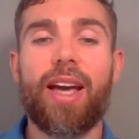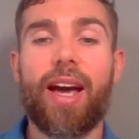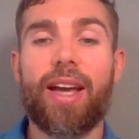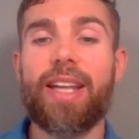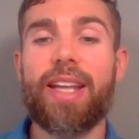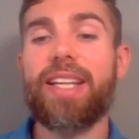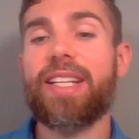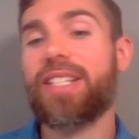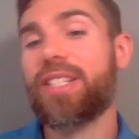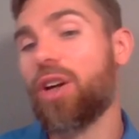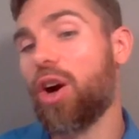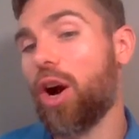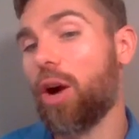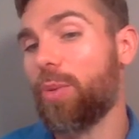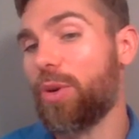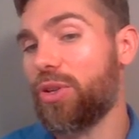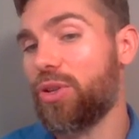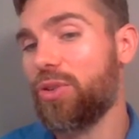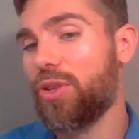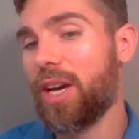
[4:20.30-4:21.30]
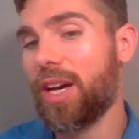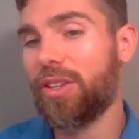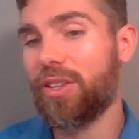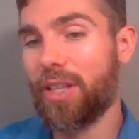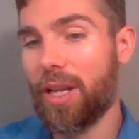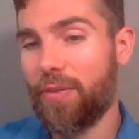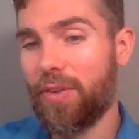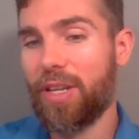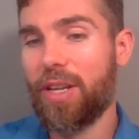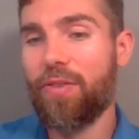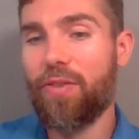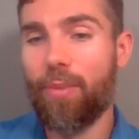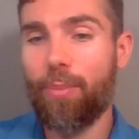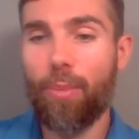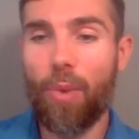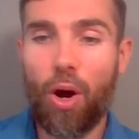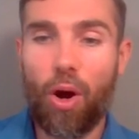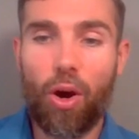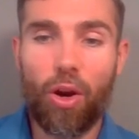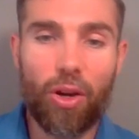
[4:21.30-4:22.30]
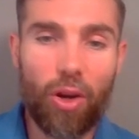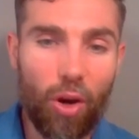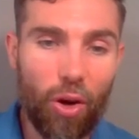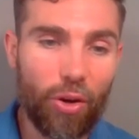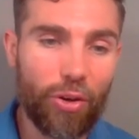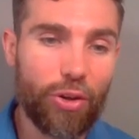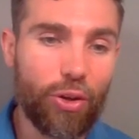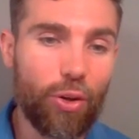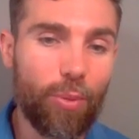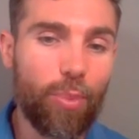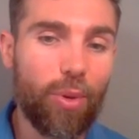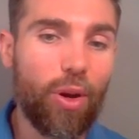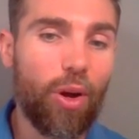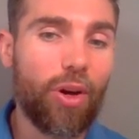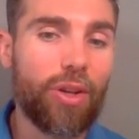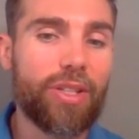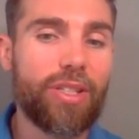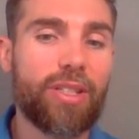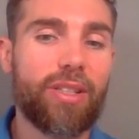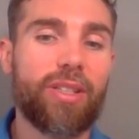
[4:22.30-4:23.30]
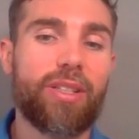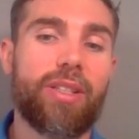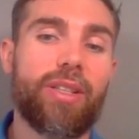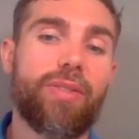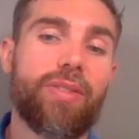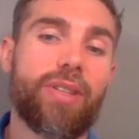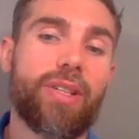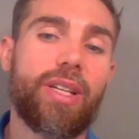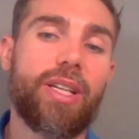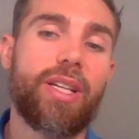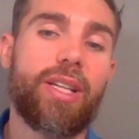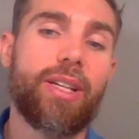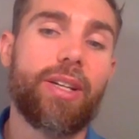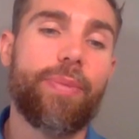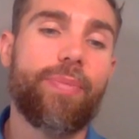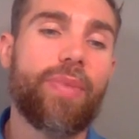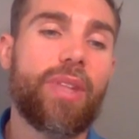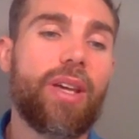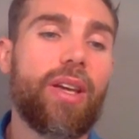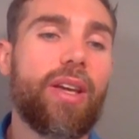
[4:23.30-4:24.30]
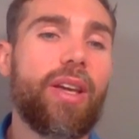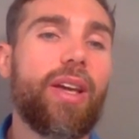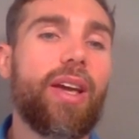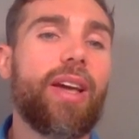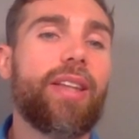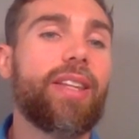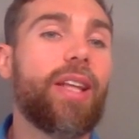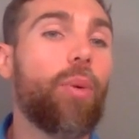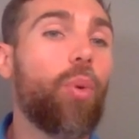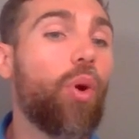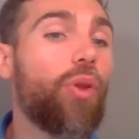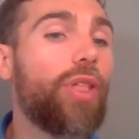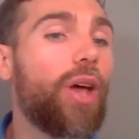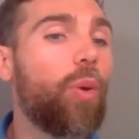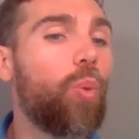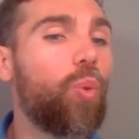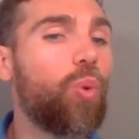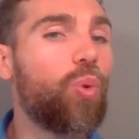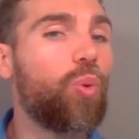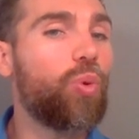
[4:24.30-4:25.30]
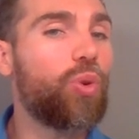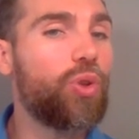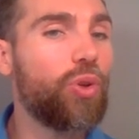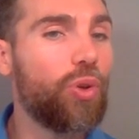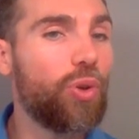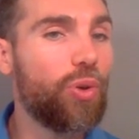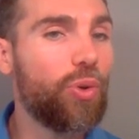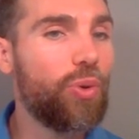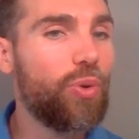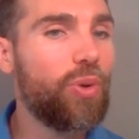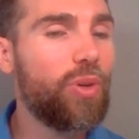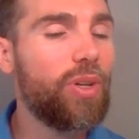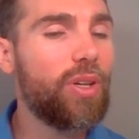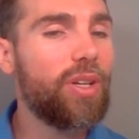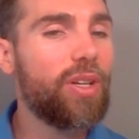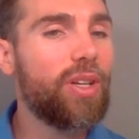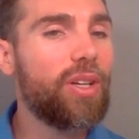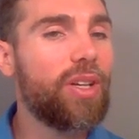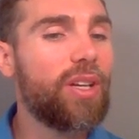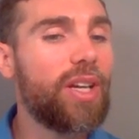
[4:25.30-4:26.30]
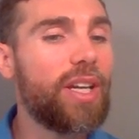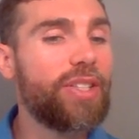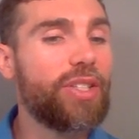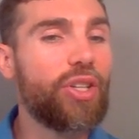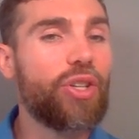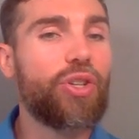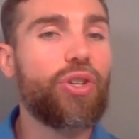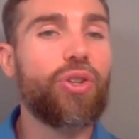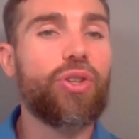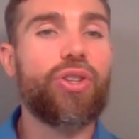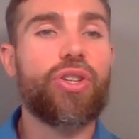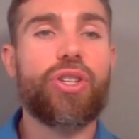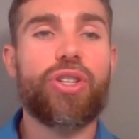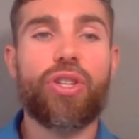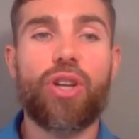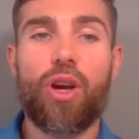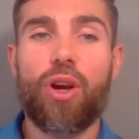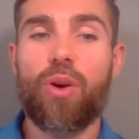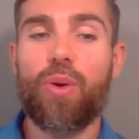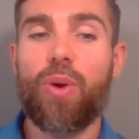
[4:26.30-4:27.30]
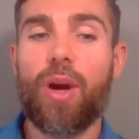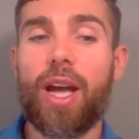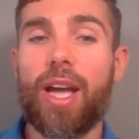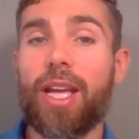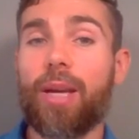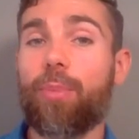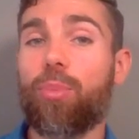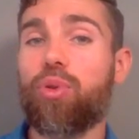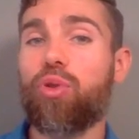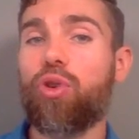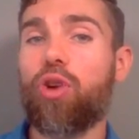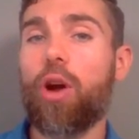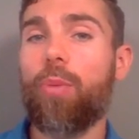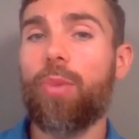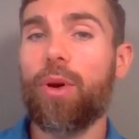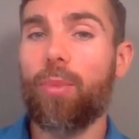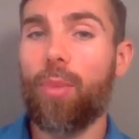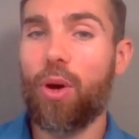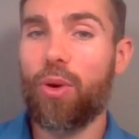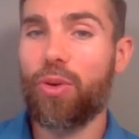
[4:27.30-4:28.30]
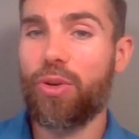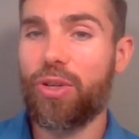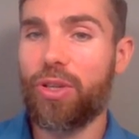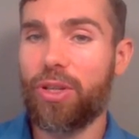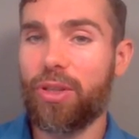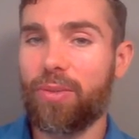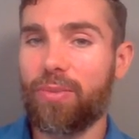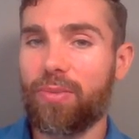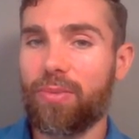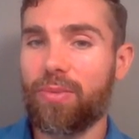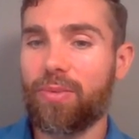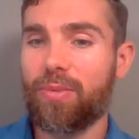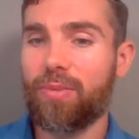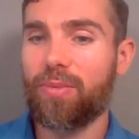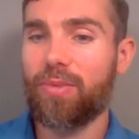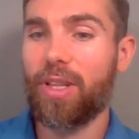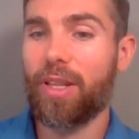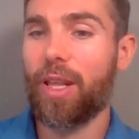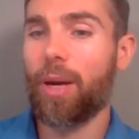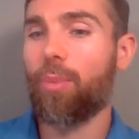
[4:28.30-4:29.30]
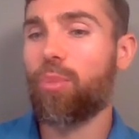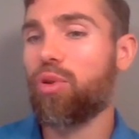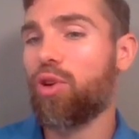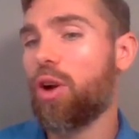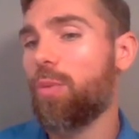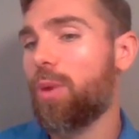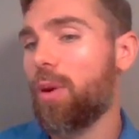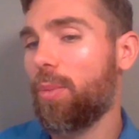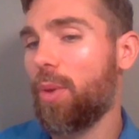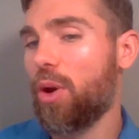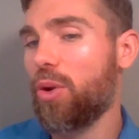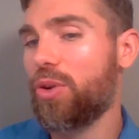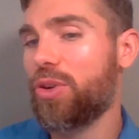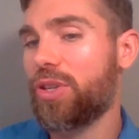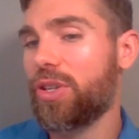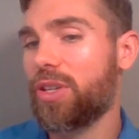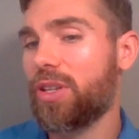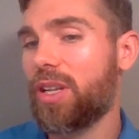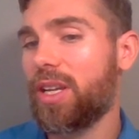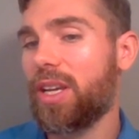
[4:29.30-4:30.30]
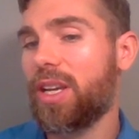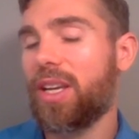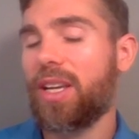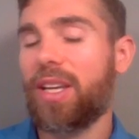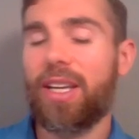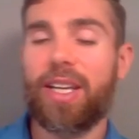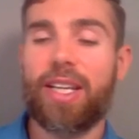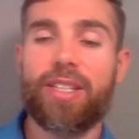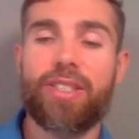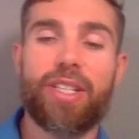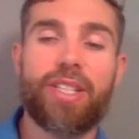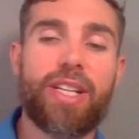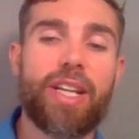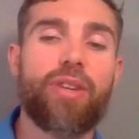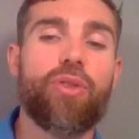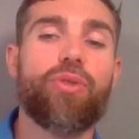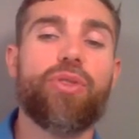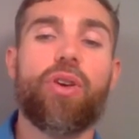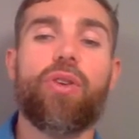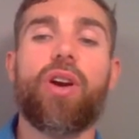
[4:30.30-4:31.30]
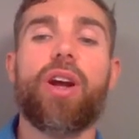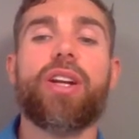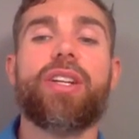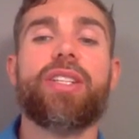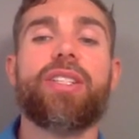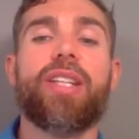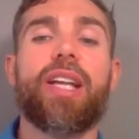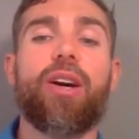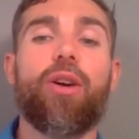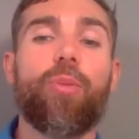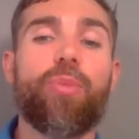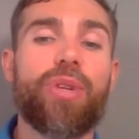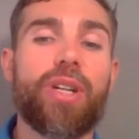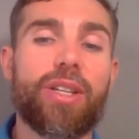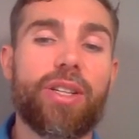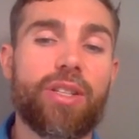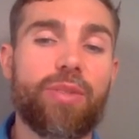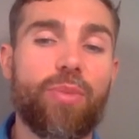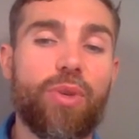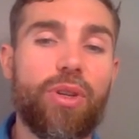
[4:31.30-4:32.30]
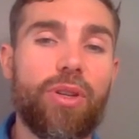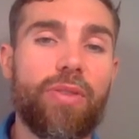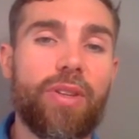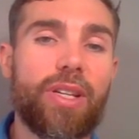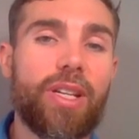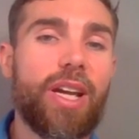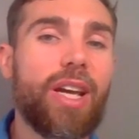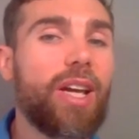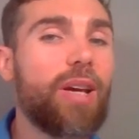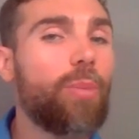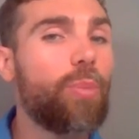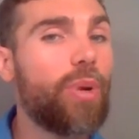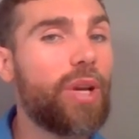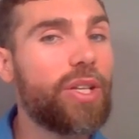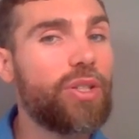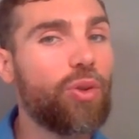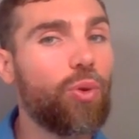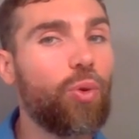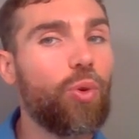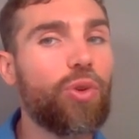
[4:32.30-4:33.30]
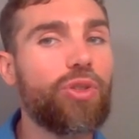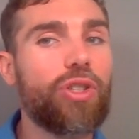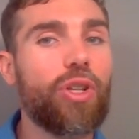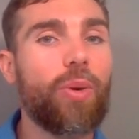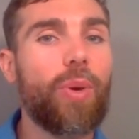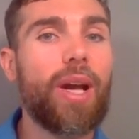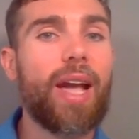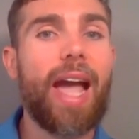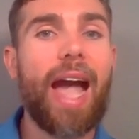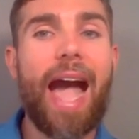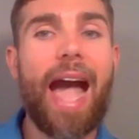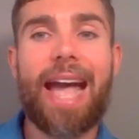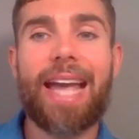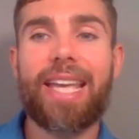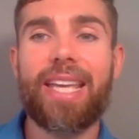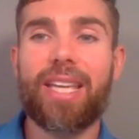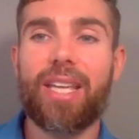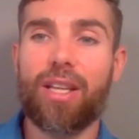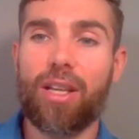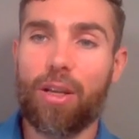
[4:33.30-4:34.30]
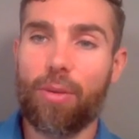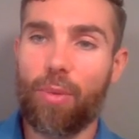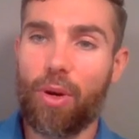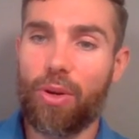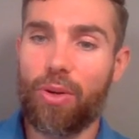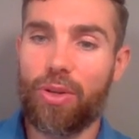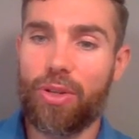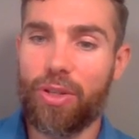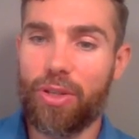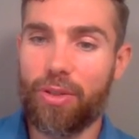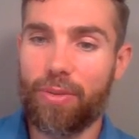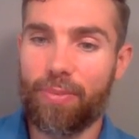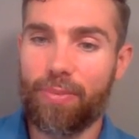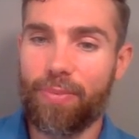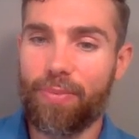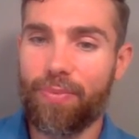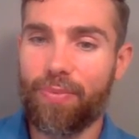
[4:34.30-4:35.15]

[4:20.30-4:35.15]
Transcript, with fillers: And each time you do that, you have a different mark on your plot given here. And what that will do is it should show a proper motion. And that proper motion is the general direction that object is moving, but it's also an angular motion,